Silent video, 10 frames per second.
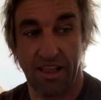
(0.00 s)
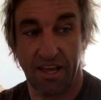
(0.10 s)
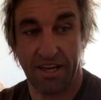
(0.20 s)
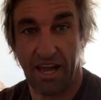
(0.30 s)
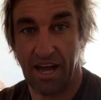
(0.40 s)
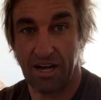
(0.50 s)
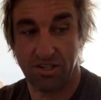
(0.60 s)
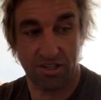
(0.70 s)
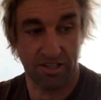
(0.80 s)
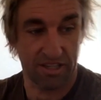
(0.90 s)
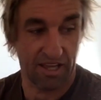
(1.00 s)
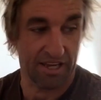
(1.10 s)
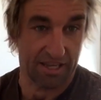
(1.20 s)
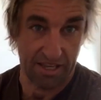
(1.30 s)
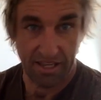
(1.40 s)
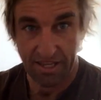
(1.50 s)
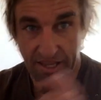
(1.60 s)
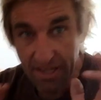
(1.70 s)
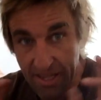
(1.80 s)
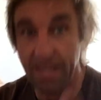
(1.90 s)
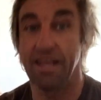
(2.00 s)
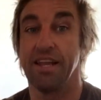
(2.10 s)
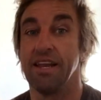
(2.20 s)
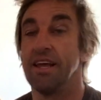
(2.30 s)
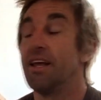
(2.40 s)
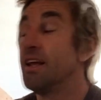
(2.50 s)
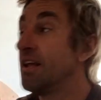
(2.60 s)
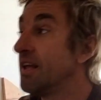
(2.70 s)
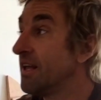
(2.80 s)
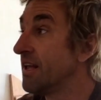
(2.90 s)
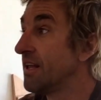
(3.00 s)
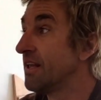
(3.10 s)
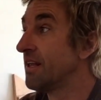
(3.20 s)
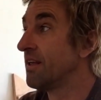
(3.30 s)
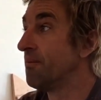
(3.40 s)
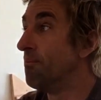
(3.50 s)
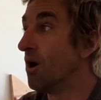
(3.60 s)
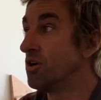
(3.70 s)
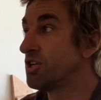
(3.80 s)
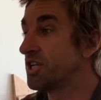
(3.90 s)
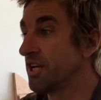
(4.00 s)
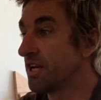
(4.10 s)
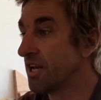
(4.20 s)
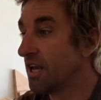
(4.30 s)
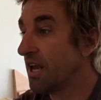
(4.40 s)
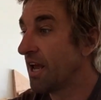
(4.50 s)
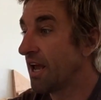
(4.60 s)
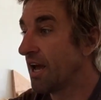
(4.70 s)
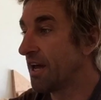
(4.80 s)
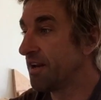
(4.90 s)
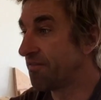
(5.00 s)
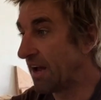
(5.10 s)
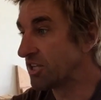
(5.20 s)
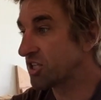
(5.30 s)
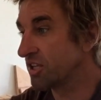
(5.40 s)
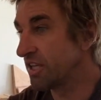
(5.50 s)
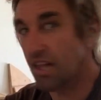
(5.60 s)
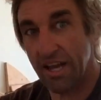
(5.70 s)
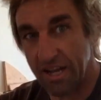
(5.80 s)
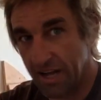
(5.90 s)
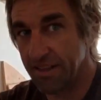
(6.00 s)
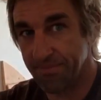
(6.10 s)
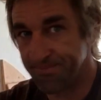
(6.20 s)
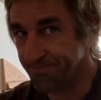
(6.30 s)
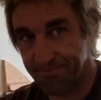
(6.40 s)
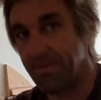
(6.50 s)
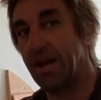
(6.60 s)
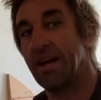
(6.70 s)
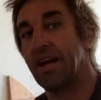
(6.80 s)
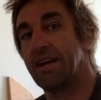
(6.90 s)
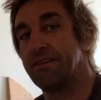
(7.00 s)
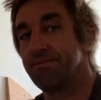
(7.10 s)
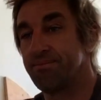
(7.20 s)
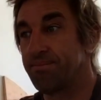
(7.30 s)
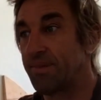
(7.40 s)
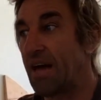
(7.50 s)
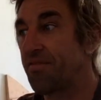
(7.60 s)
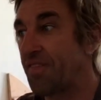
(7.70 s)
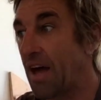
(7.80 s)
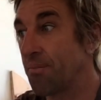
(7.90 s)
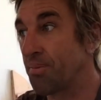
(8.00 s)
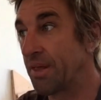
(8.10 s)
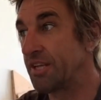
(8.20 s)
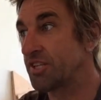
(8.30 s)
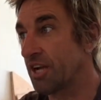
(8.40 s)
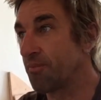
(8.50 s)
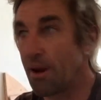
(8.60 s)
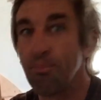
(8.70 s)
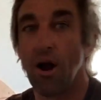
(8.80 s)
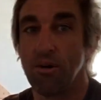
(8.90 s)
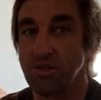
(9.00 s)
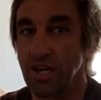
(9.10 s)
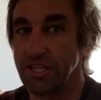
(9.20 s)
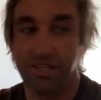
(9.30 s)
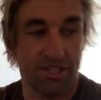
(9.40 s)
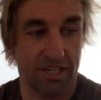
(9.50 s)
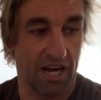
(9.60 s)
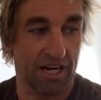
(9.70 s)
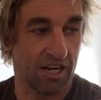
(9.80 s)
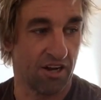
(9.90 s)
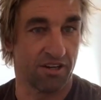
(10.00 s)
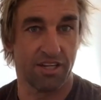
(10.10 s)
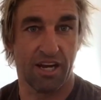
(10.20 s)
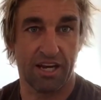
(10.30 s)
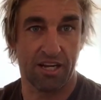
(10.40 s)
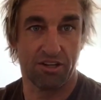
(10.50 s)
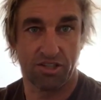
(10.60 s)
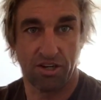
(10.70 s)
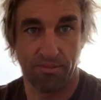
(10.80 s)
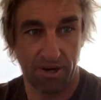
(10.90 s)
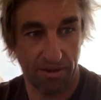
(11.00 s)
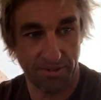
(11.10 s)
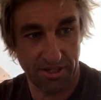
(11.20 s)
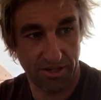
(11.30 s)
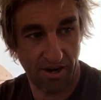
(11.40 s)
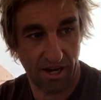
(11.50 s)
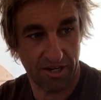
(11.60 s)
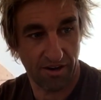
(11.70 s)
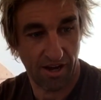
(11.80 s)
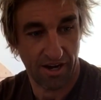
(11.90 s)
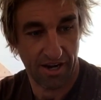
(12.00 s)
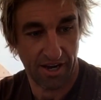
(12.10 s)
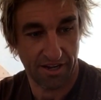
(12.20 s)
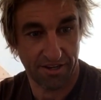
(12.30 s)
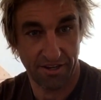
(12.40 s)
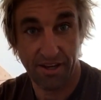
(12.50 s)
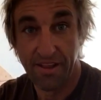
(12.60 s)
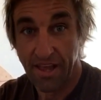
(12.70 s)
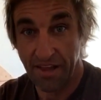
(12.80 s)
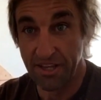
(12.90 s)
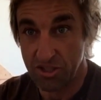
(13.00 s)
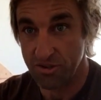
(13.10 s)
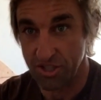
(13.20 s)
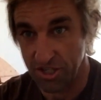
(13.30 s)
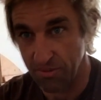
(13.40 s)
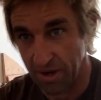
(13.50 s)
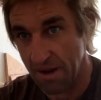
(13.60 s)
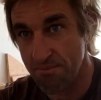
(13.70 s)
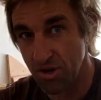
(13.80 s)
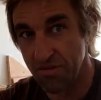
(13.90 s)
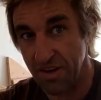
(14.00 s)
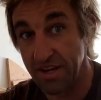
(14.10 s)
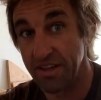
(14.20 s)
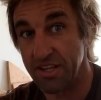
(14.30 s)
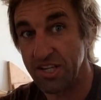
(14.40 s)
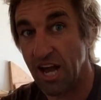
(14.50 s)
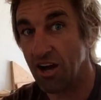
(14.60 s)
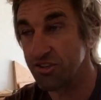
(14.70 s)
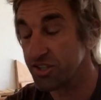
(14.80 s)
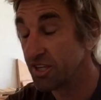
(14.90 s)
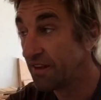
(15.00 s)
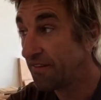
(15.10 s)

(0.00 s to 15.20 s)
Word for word: like actually like in motion. And eventually like I I left that place like my bro was like dude you gotta go you gotta go sober up dude you're out you're out of hand dude and this was a dude when i moved into this house